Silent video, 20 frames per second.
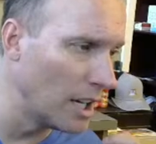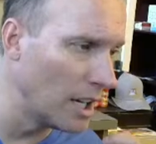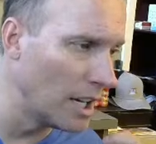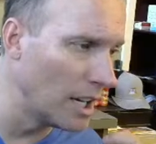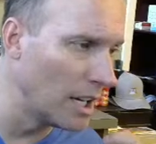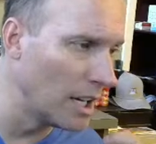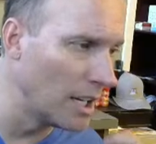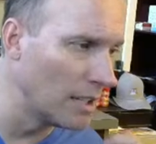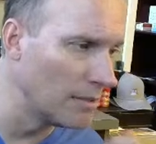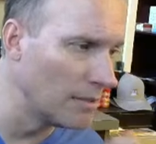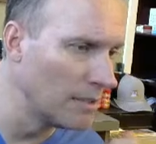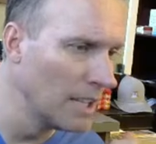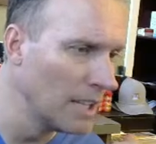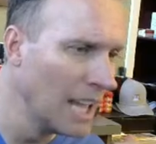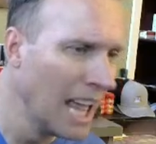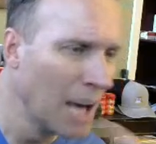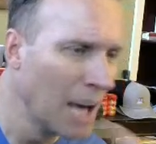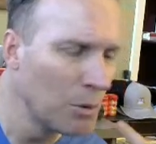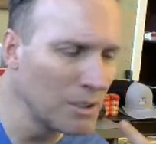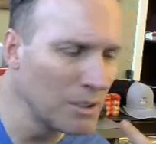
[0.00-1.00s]
I
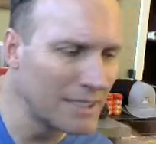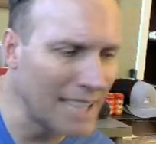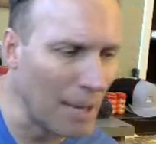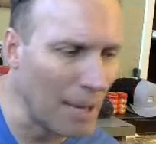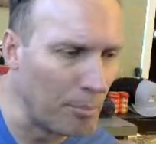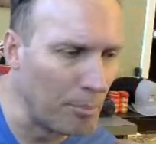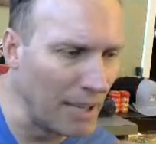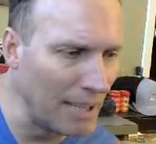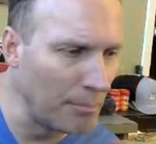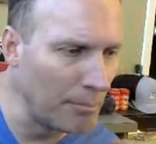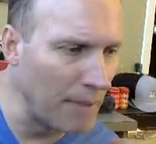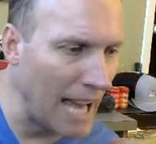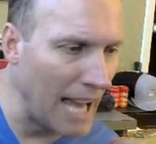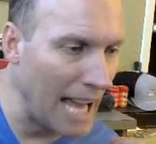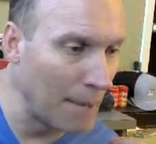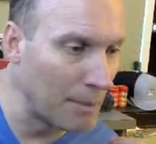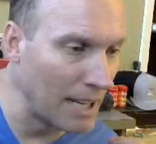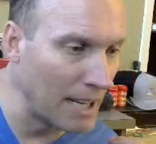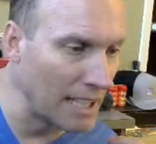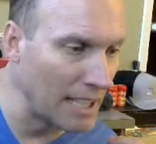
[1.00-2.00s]
wouldn't say a big
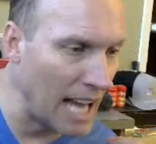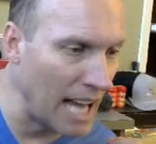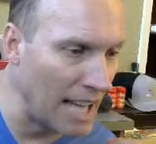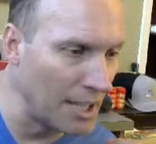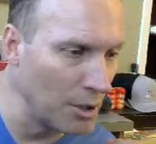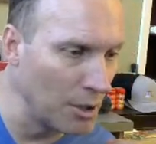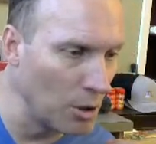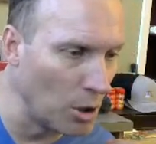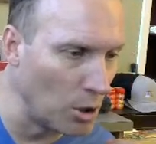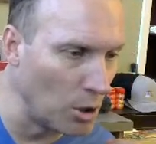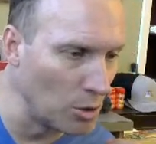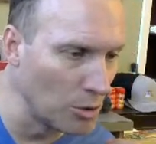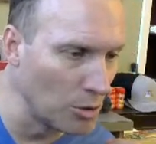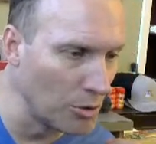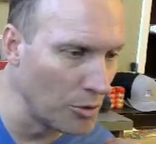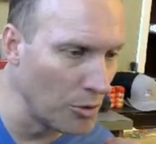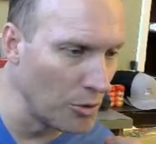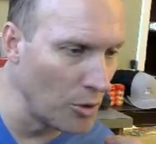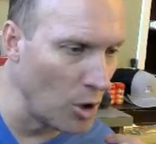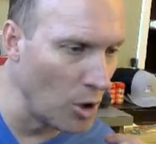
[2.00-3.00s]
bag, but I do
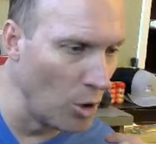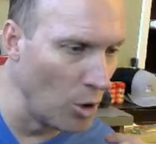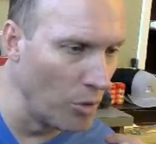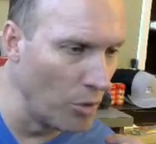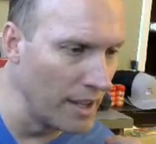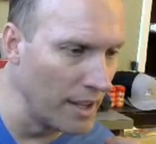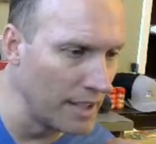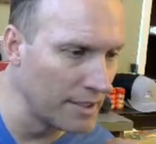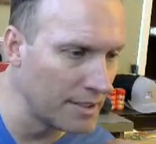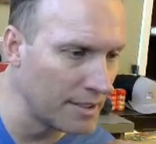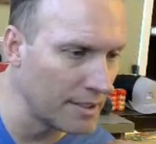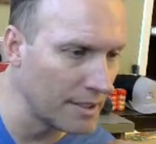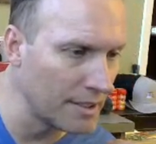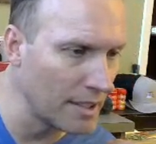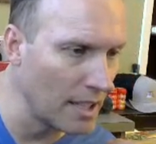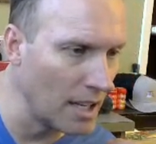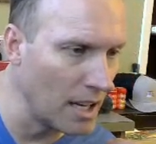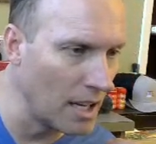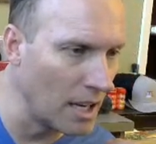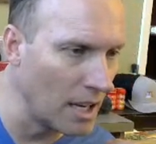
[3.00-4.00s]
hold this
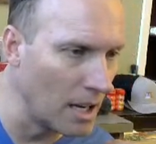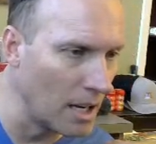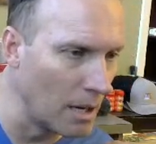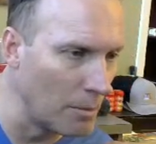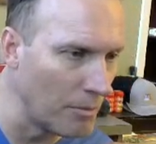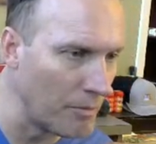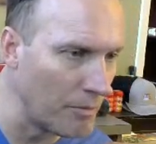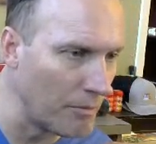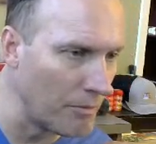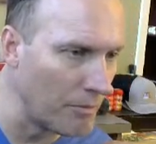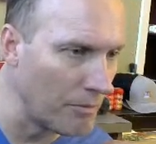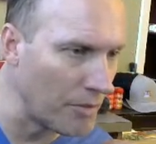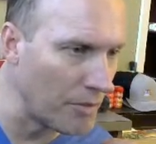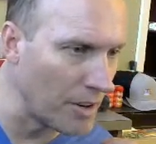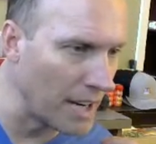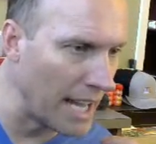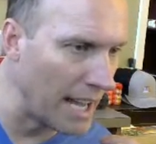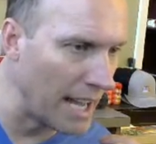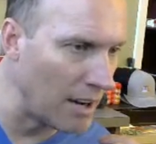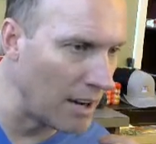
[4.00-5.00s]
for
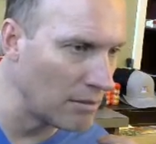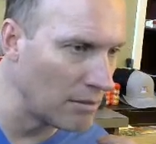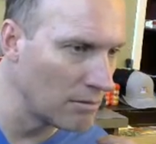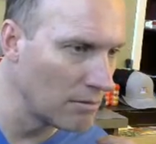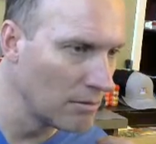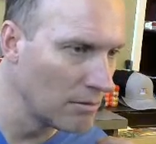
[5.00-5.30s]
now.